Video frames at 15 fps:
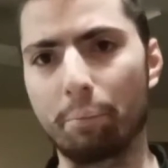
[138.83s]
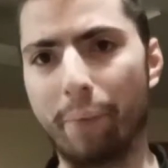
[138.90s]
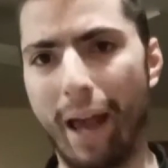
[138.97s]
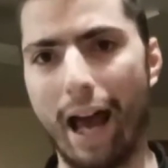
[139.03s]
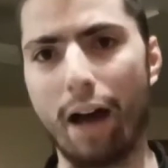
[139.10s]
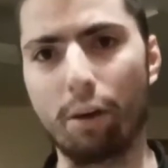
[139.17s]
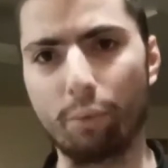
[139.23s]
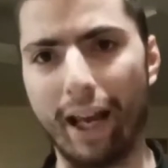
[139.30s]

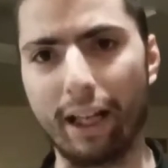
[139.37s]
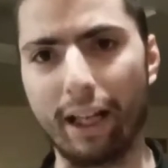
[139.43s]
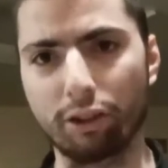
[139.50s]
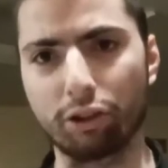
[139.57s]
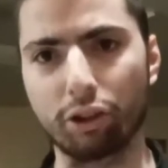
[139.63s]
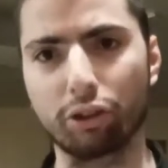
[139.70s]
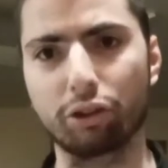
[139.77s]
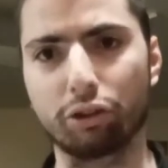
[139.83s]
Power
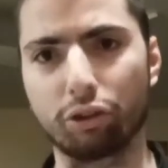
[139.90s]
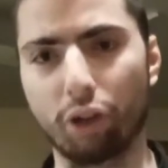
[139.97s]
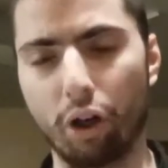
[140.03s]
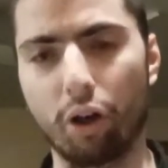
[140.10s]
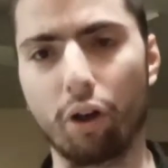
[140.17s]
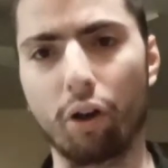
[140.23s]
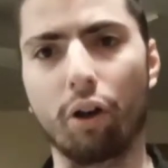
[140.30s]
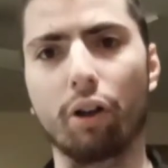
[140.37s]
Ranger
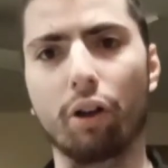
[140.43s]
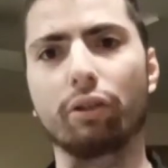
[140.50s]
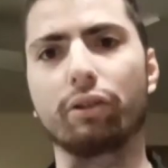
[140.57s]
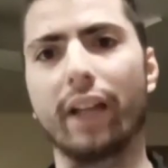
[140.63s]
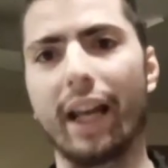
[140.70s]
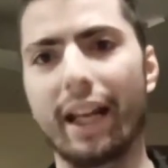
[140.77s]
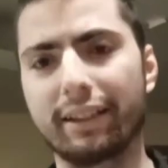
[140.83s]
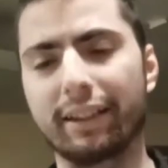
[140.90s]
star
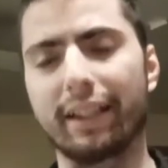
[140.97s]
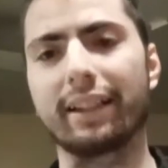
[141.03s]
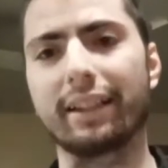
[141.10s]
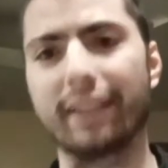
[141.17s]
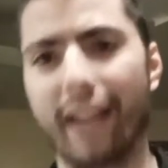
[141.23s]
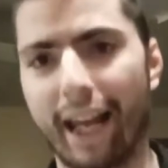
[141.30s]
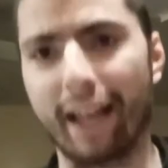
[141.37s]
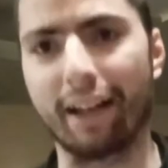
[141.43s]
Jason
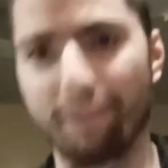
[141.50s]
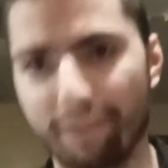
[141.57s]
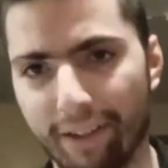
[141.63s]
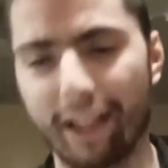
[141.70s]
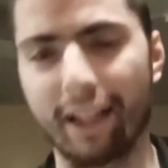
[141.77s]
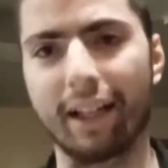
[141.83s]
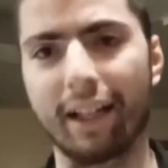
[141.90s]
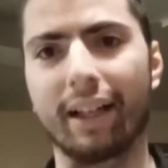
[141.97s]

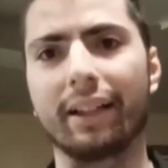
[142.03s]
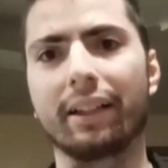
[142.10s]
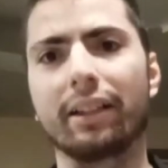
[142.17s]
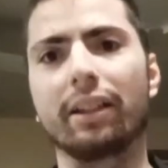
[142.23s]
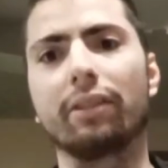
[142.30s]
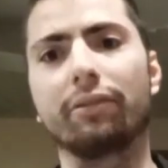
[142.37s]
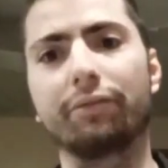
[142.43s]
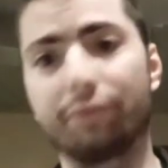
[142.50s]
David
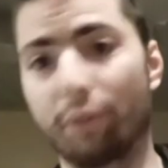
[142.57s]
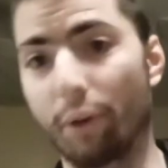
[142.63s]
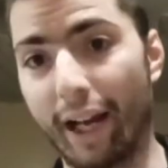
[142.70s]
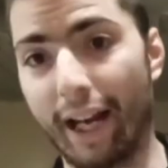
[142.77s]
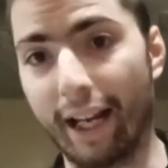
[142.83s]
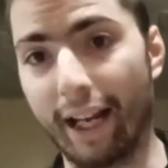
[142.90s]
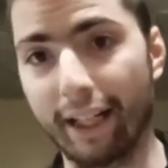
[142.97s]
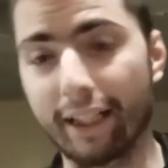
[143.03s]

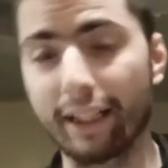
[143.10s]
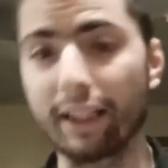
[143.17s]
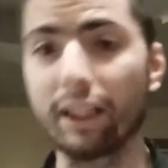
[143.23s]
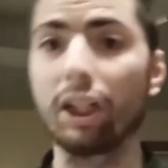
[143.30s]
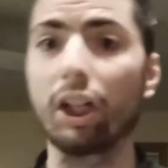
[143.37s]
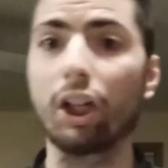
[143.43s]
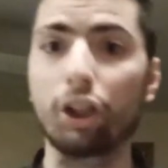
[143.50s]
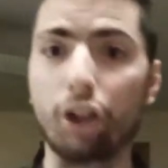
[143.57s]
Frank
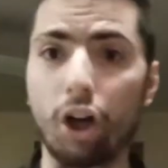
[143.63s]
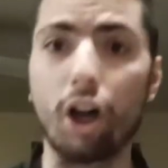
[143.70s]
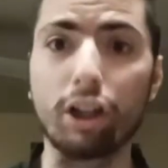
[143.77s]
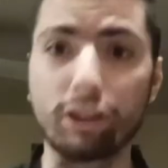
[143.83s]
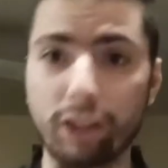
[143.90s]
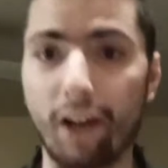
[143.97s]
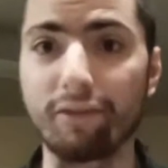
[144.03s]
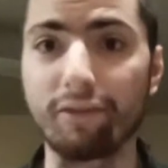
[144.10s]

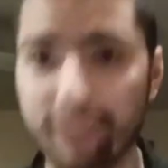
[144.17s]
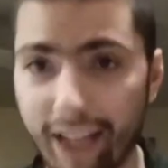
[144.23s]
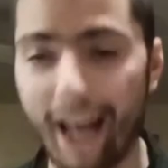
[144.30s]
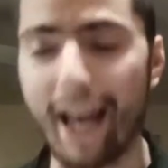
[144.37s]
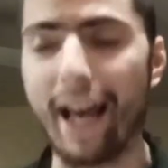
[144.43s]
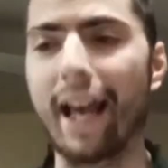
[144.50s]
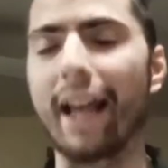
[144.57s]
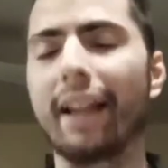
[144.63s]
cause of
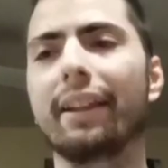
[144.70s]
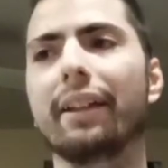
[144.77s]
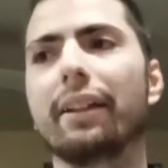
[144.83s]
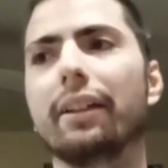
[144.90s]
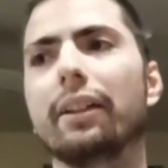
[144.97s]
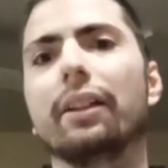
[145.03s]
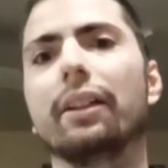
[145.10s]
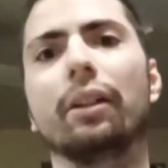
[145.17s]
death
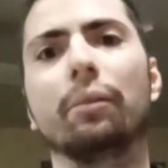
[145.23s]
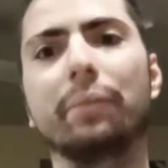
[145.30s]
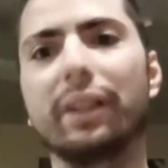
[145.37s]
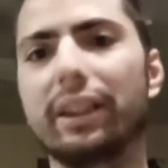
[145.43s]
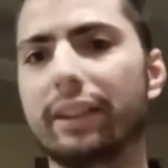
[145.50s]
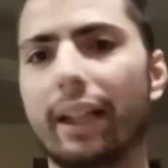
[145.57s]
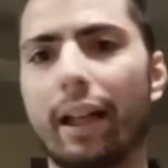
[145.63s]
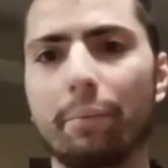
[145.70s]

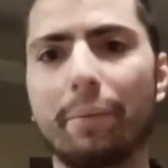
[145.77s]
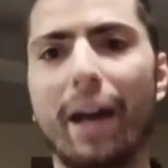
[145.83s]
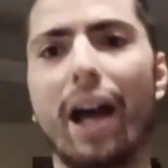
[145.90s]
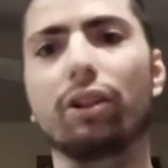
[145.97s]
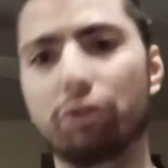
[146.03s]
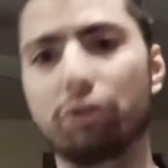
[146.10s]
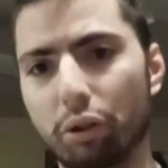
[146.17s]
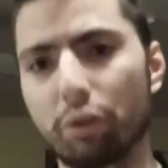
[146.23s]
me say
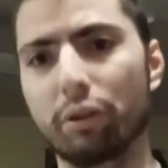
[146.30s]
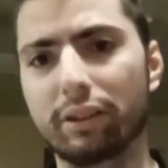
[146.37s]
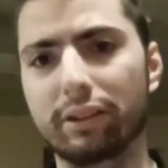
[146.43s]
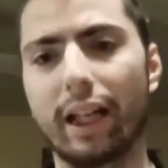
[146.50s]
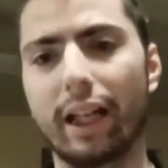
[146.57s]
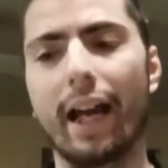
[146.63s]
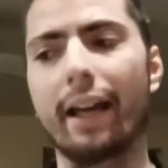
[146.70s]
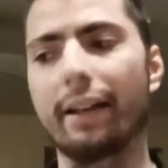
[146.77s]
about
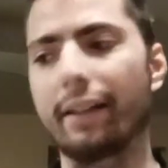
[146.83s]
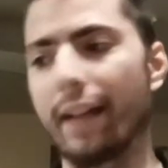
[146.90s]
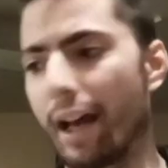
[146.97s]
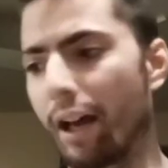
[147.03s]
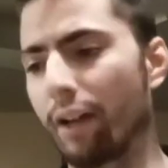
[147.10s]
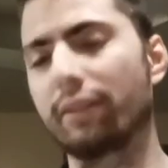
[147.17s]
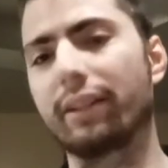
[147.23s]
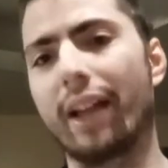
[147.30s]
suicide
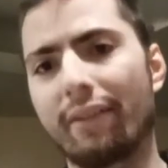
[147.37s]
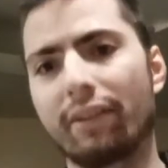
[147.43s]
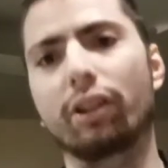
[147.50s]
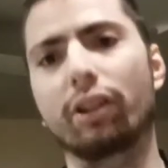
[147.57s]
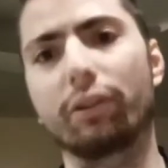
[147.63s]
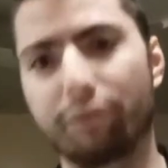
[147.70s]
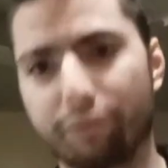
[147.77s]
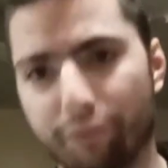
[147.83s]
now
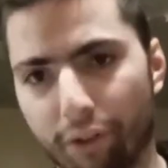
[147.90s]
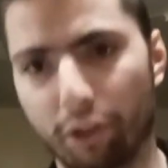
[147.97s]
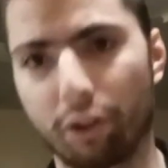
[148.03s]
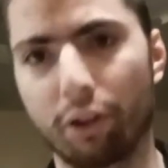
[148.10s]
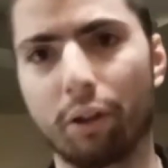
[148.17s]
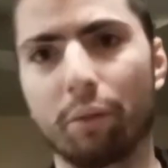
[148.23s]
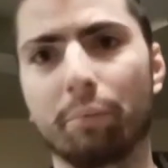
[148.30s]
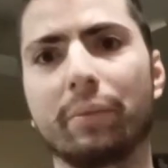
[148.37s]
identical
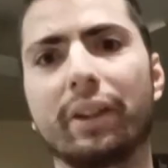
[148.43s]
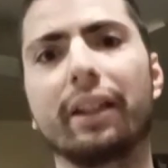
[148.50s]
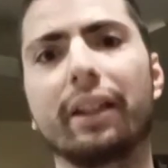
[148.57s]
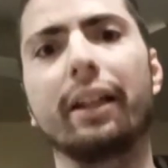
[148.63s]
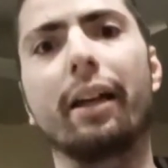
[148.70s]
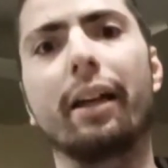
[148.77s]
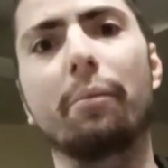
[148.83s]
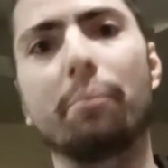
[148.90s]
form
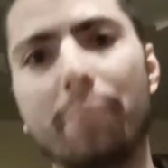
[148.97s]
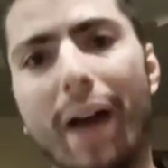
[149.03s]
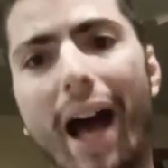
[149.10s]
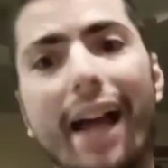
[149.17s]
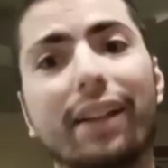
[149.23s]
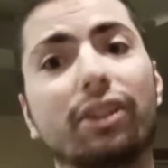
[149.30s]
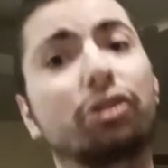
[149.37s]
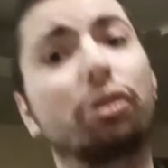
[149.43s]

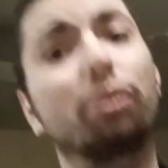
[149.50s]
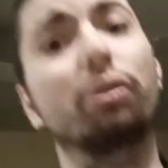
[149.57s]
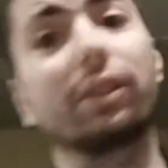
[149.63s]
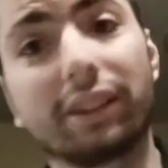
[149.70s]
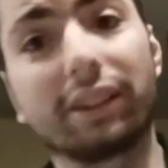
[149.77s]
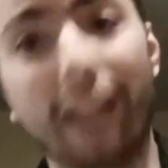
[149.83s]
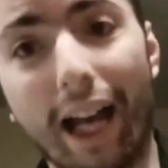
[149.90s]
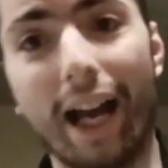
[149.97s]
by
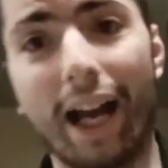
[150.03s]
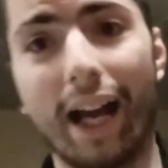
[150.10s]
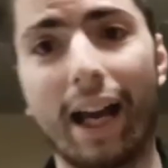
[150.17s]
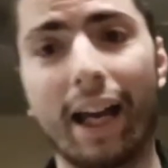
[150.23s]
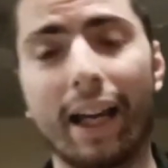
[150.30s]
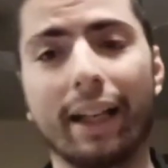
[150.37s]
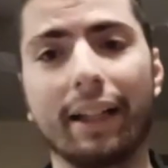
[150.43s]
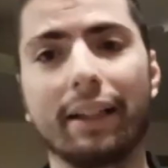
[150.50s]

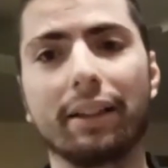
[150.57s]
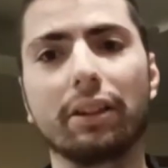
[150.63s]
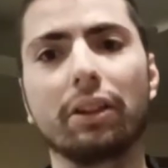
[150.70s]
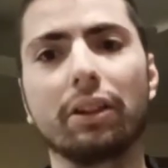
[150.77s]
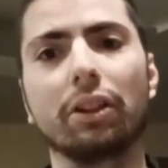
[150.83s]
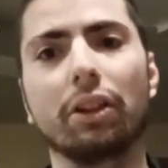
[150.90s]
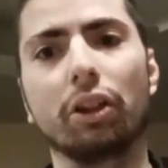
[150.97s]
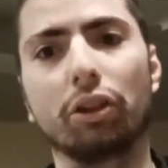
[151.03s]
suicide
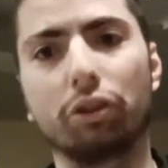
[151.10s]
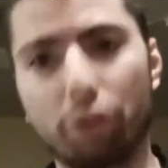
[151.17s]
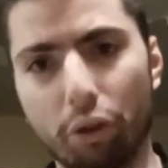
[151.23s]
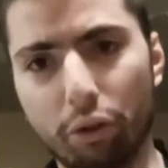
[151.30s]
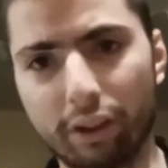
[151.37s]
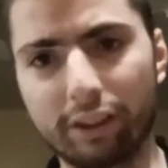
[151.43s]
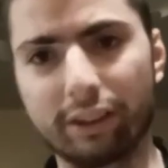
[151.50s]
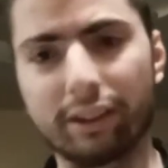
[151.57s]

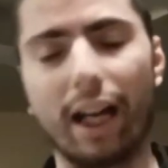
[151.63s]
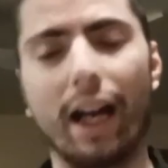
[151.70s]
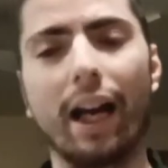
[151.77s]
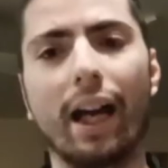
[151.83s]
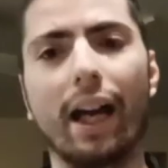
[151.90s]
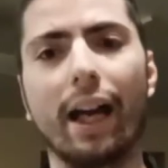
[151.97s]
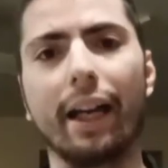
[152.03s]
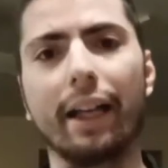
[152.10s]

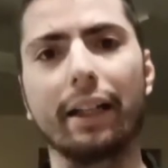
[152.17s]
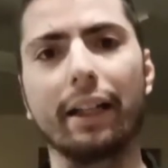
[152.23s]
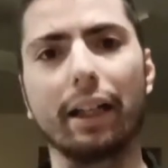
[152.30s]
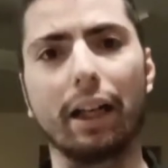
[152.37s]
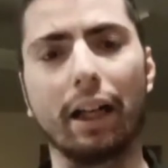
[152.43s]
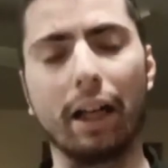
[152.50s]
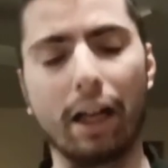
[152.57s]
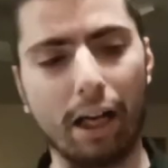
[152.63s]
suicide
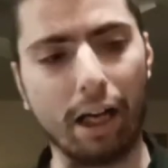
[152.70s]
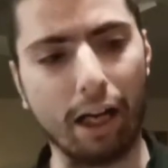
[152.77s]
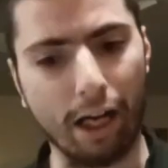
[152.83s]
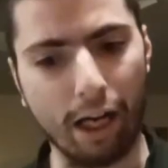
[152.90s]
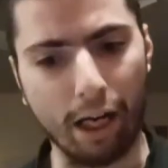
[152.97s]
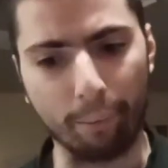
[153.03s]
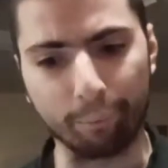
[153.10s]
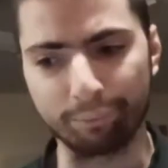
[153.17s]

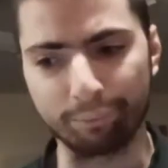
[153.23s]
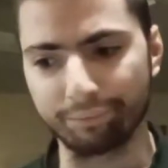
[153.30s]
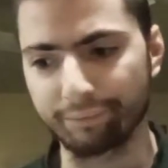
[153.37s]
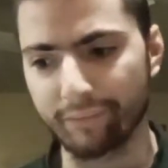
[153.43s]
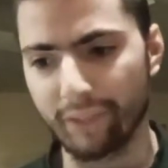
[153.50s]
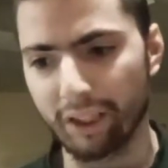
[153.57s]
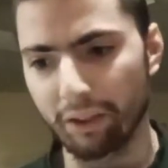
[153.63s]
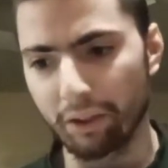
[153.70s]

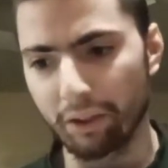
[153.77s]
um